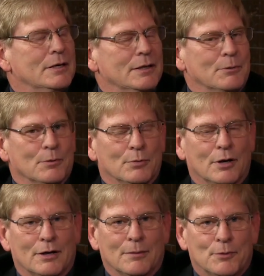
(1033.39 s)
that were
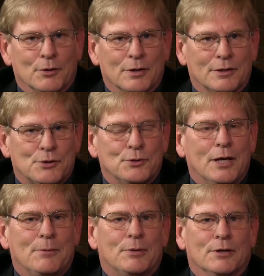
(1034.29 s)
brought up during a
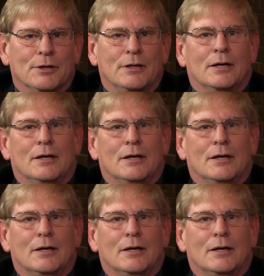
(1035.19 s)
2-day period.